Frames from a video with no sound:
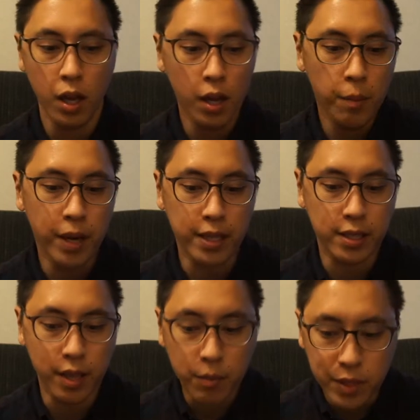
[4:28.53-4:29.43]
But
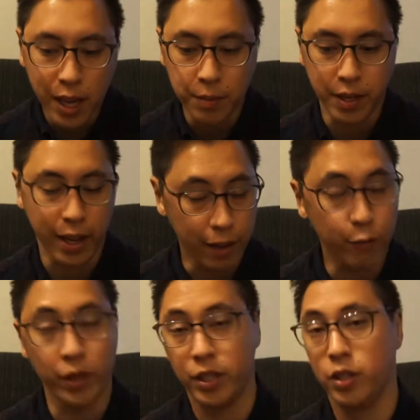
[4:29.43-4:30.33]
sometimes, like if
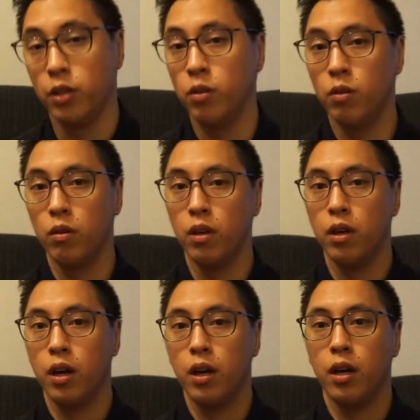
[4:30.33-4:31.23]
we do
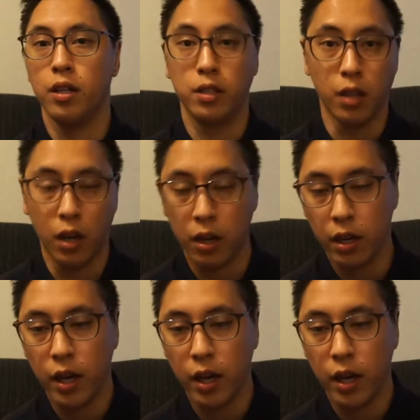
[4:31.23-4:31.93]
a song,